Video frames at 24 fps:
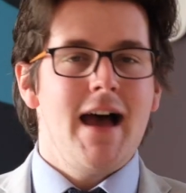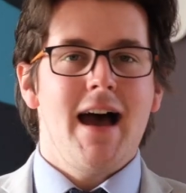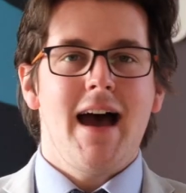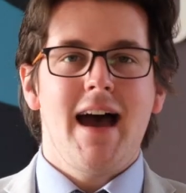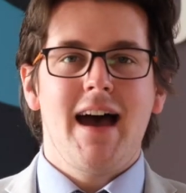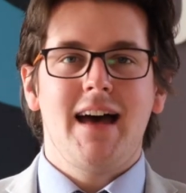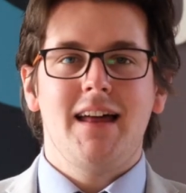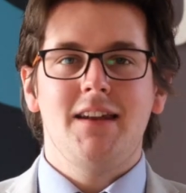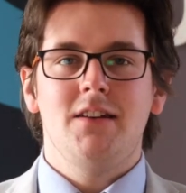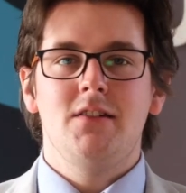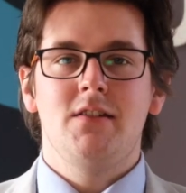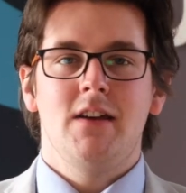
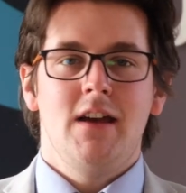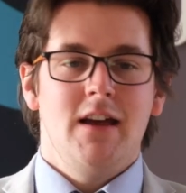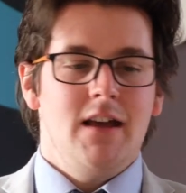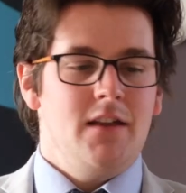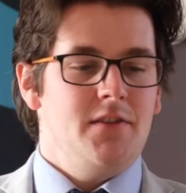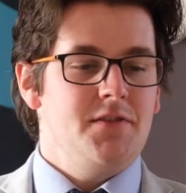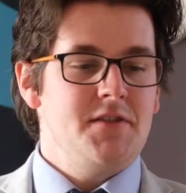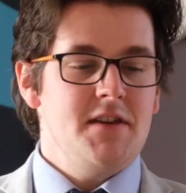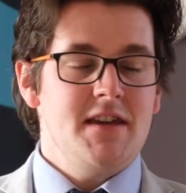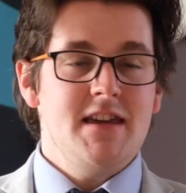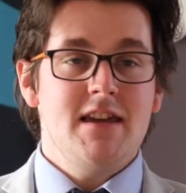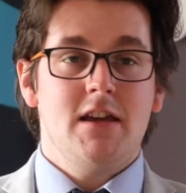and
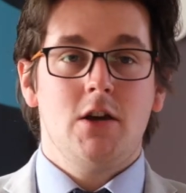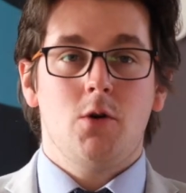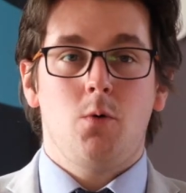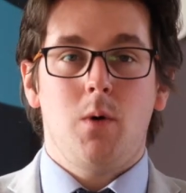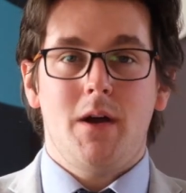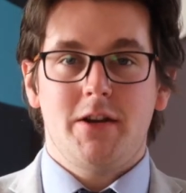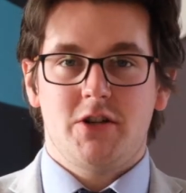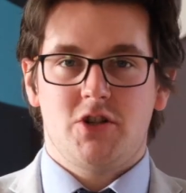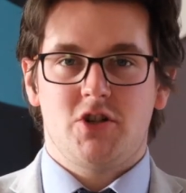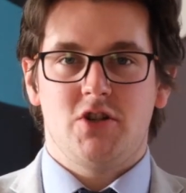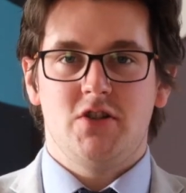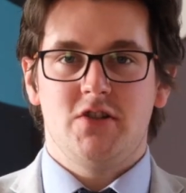the
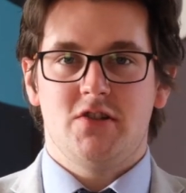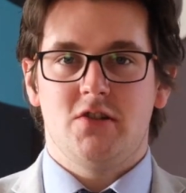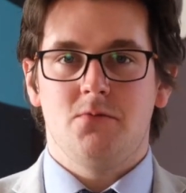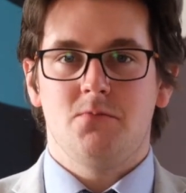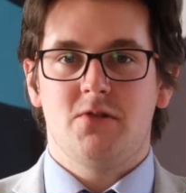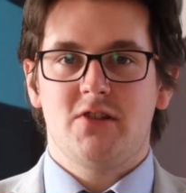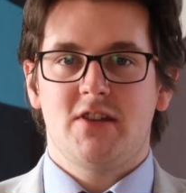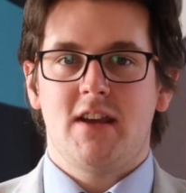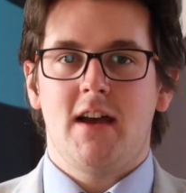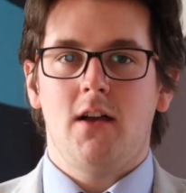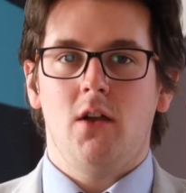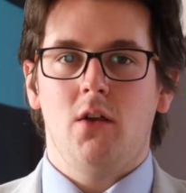questions
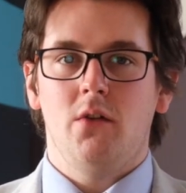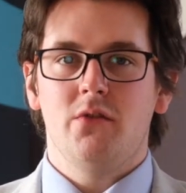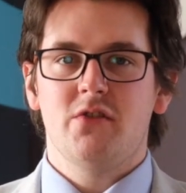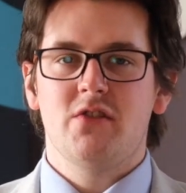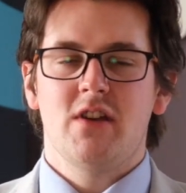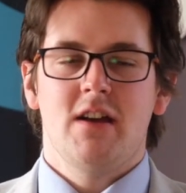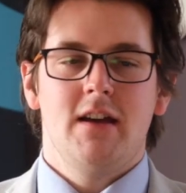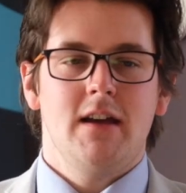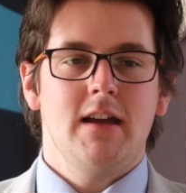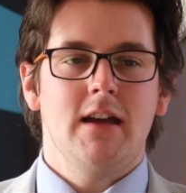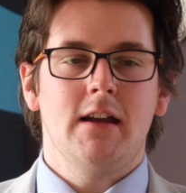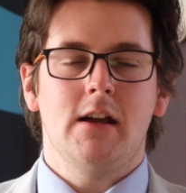
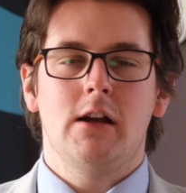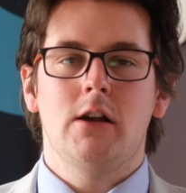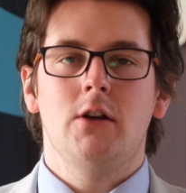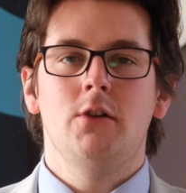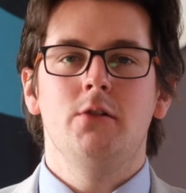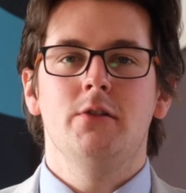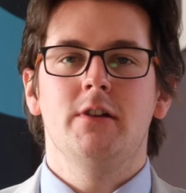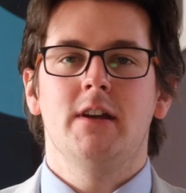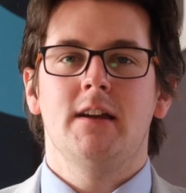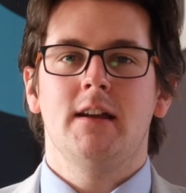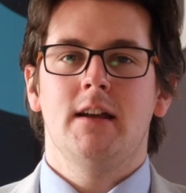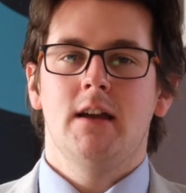themselves,
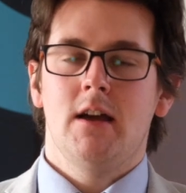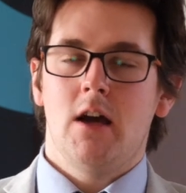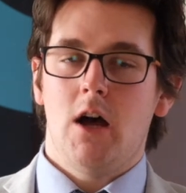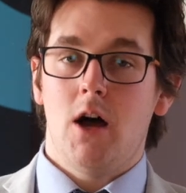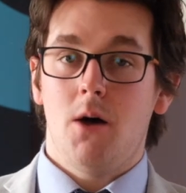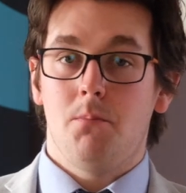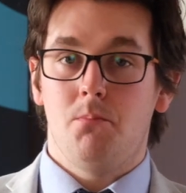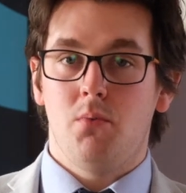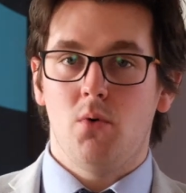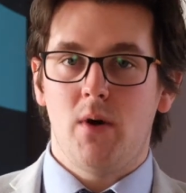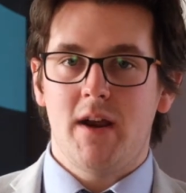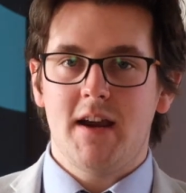including a
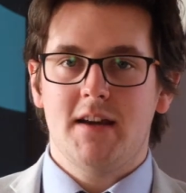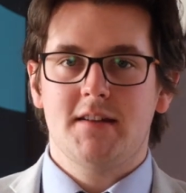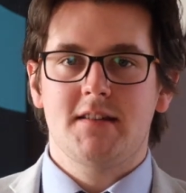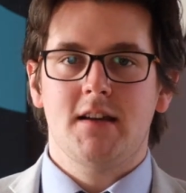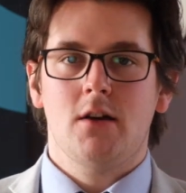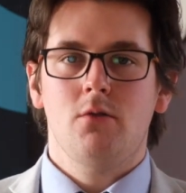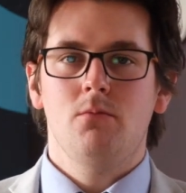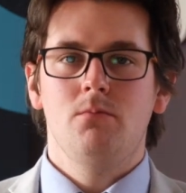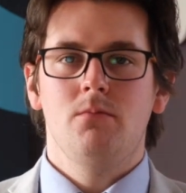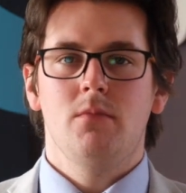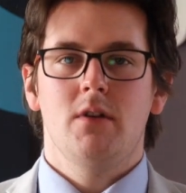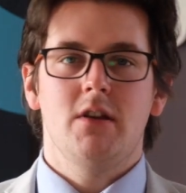
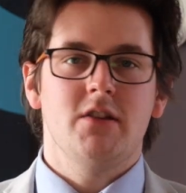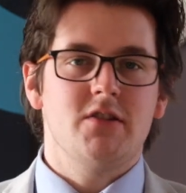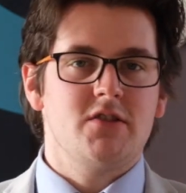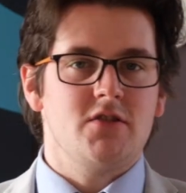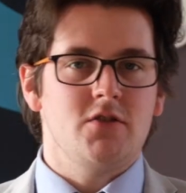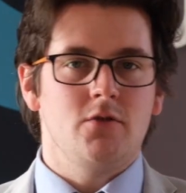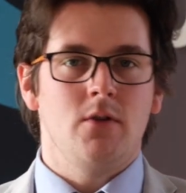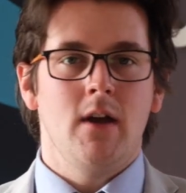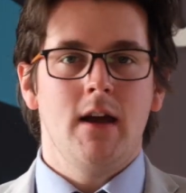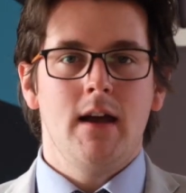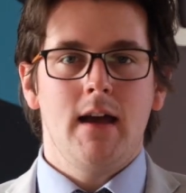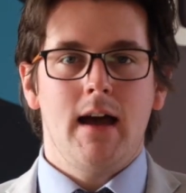breakdown as
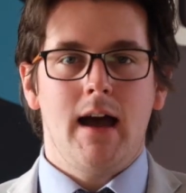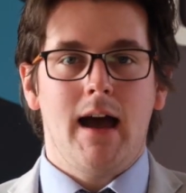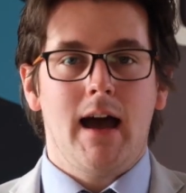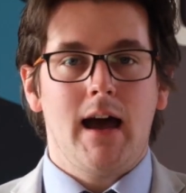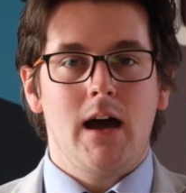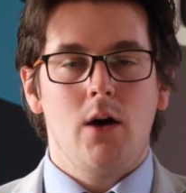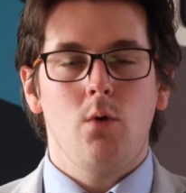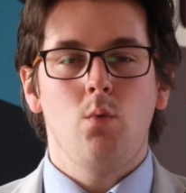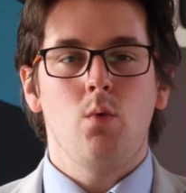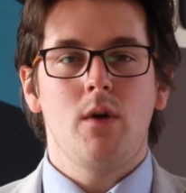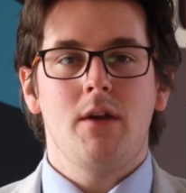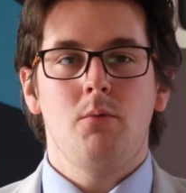to
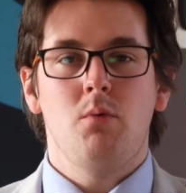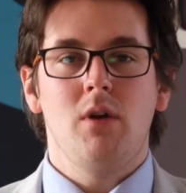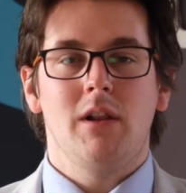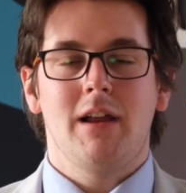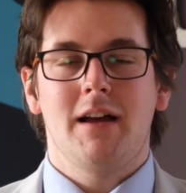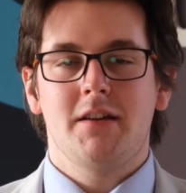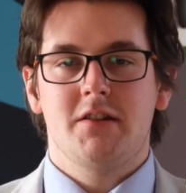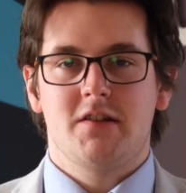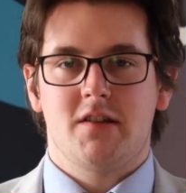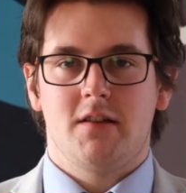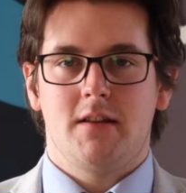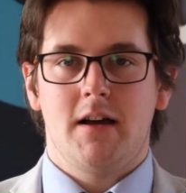how we will
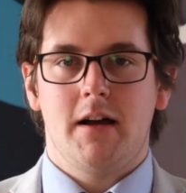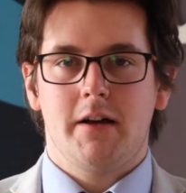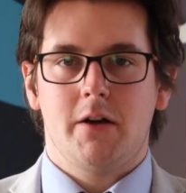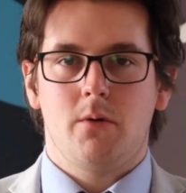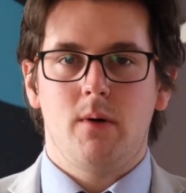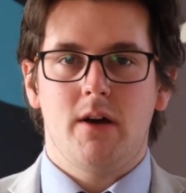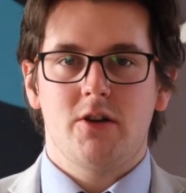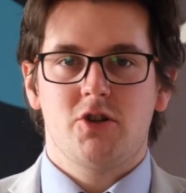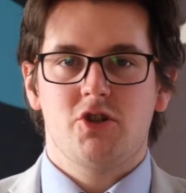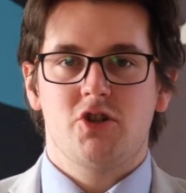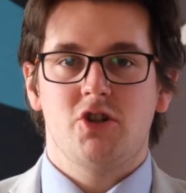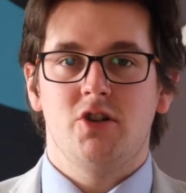answer that
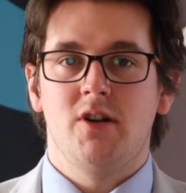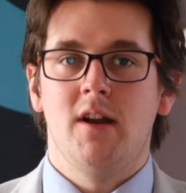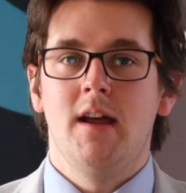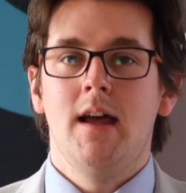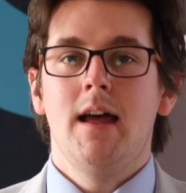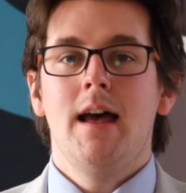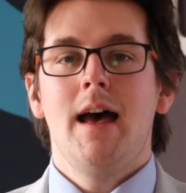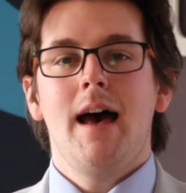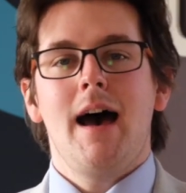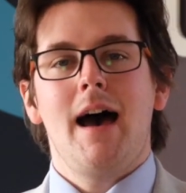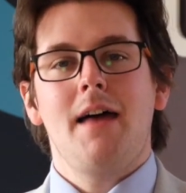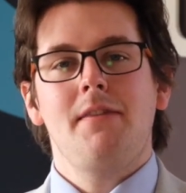question
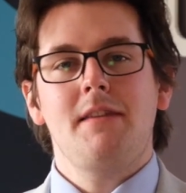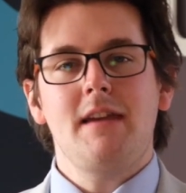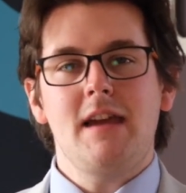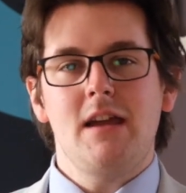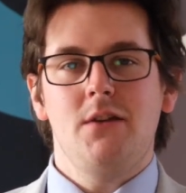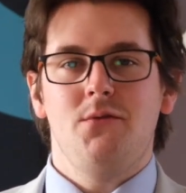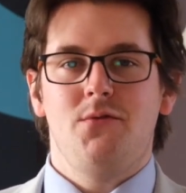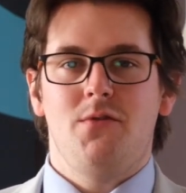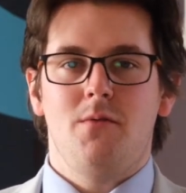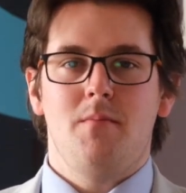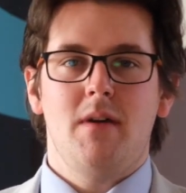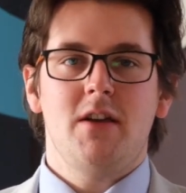and the
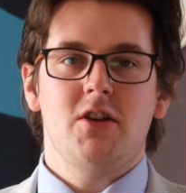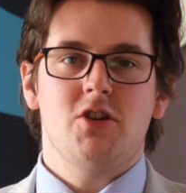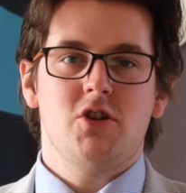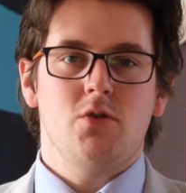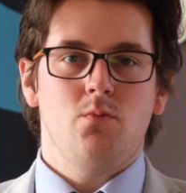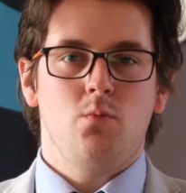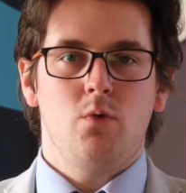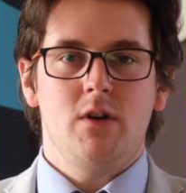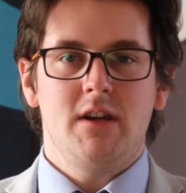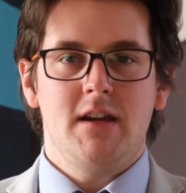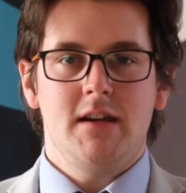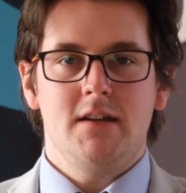
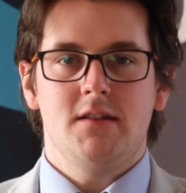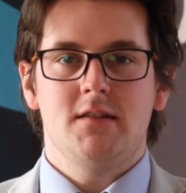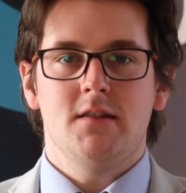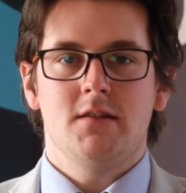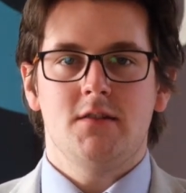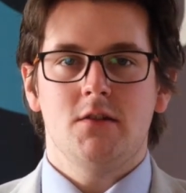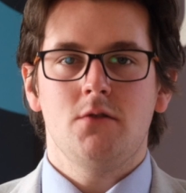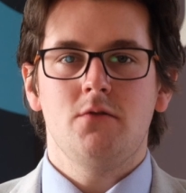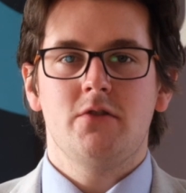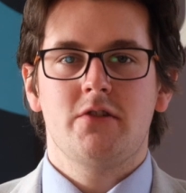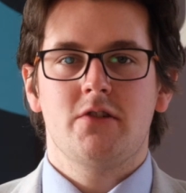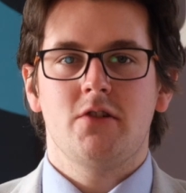information we need to
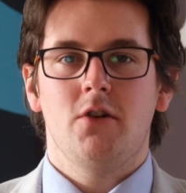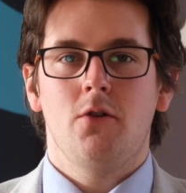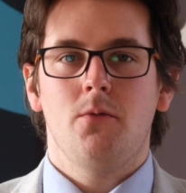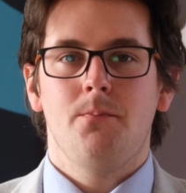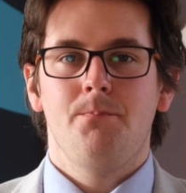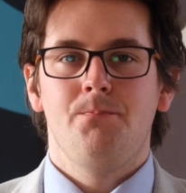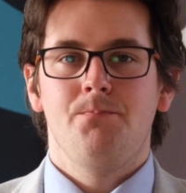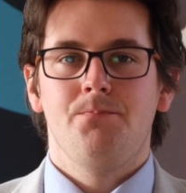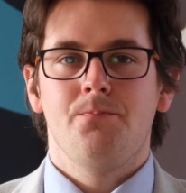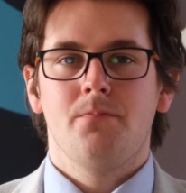do so.